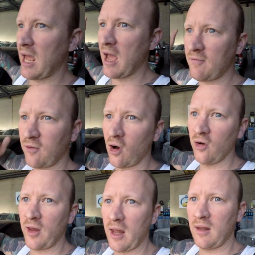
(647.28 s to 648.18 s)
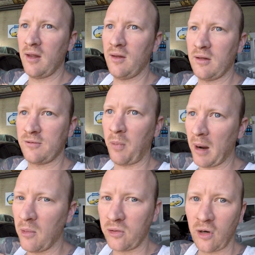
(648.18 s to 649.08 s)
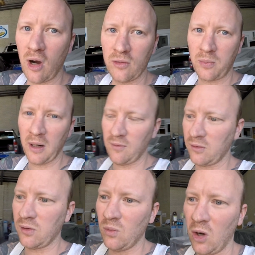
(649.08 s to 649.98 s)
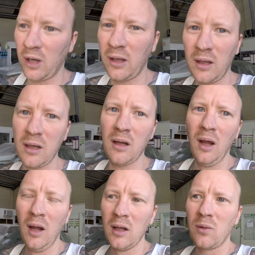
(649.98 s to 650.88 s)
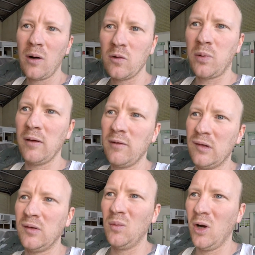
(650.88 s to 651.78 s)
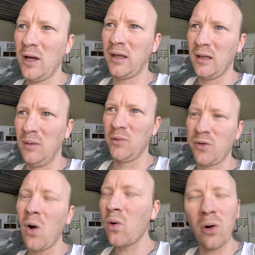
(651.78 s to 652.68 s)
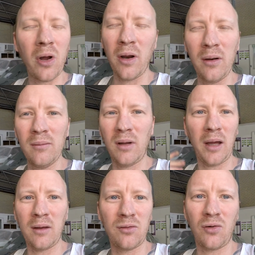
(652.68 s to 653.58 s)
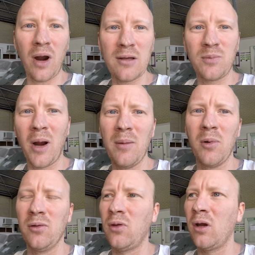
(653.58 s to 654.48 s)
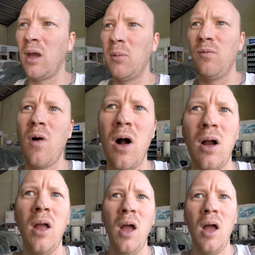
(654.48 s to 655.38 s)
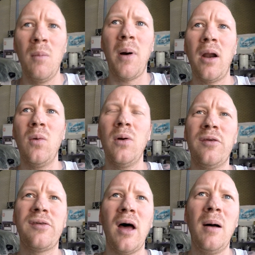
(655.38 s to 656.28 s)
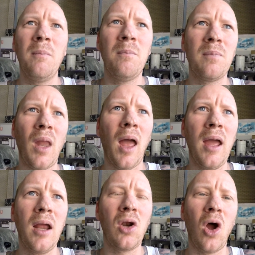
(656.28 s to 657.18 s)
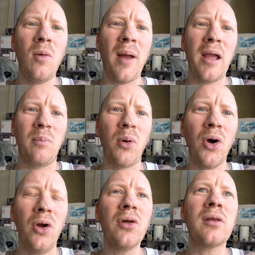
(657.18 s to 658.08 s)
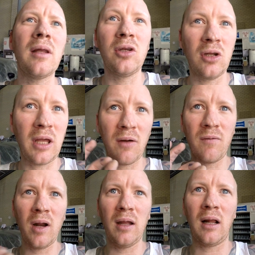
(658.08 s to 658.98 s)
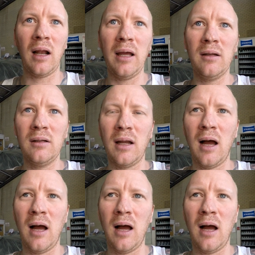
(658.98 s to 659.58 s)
airflow than the spray booth that I was previously working in. When I was previously working in, it was all good, and like, it was a great spray booth, don't get me wrong, but it was a low bake booth. You'd get really clean